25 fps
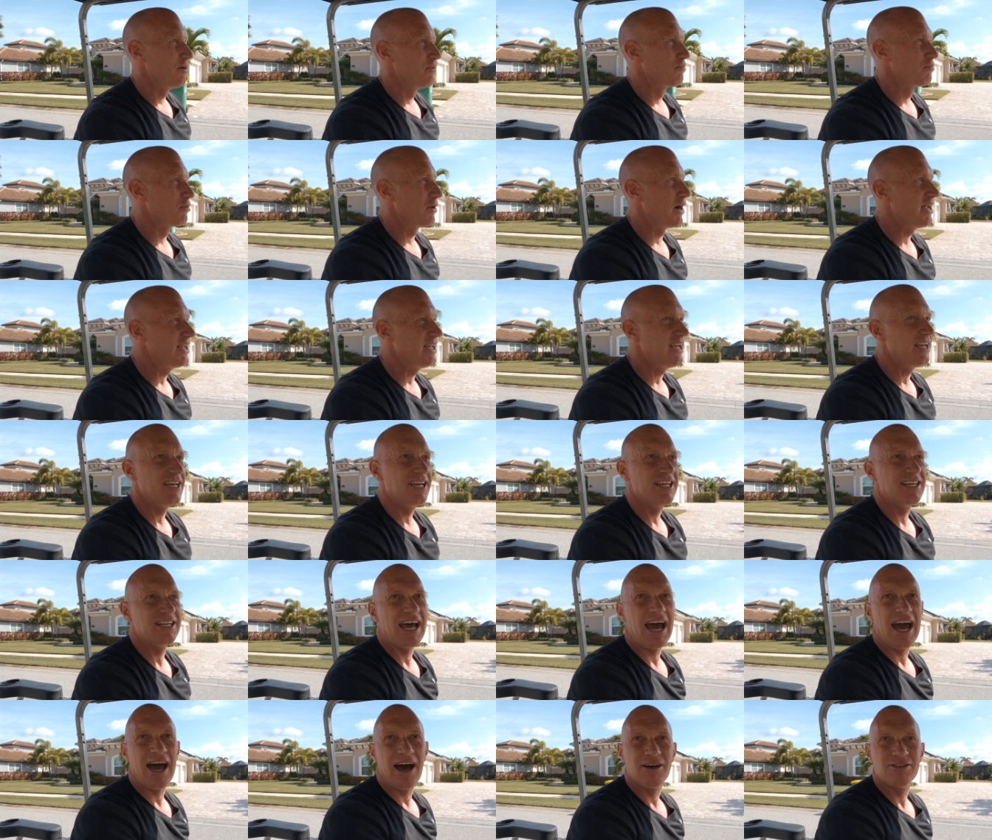breaking
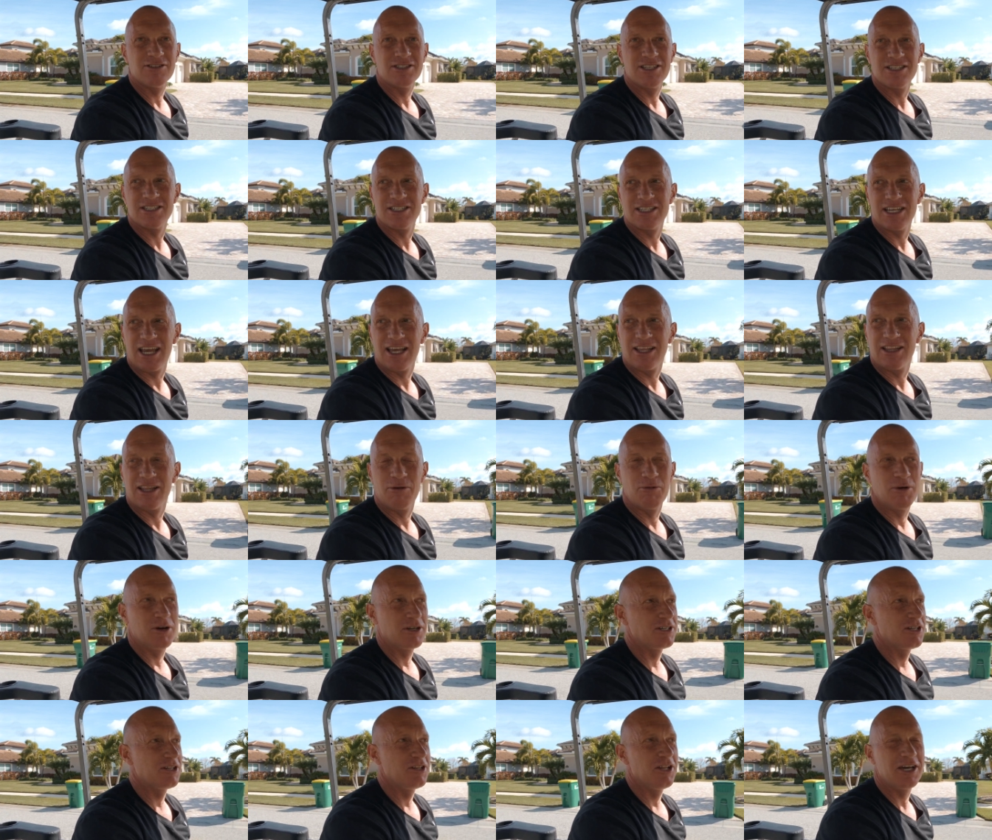into houses saying they
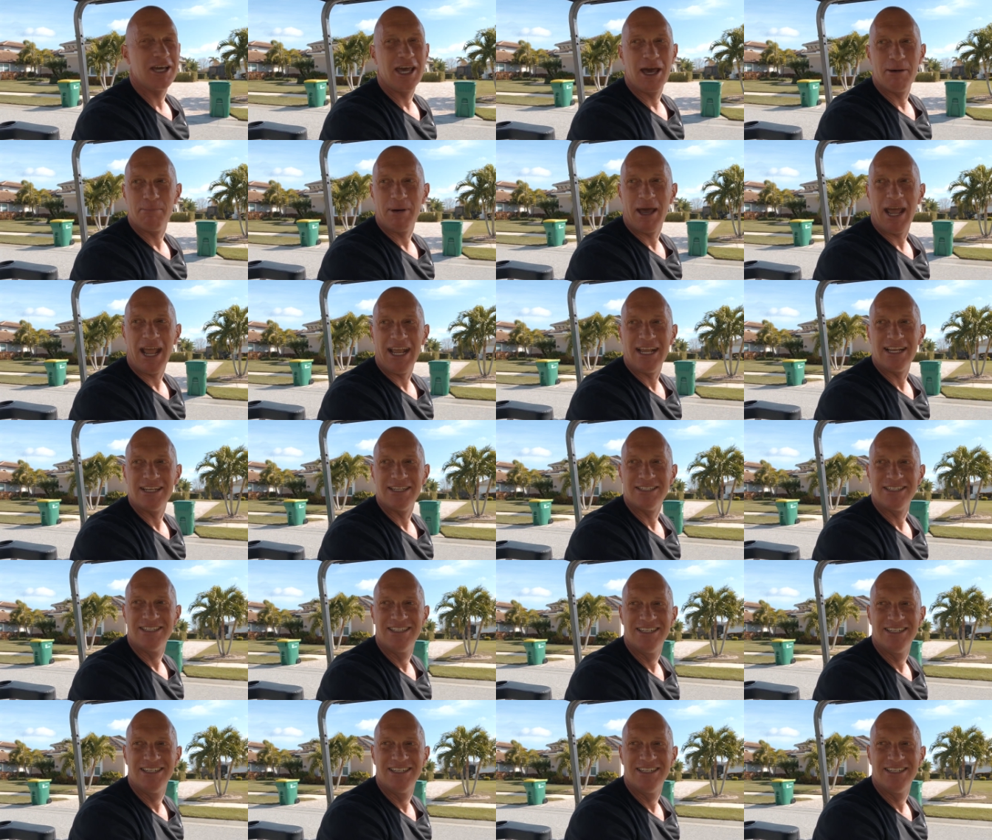wanted to look at paint.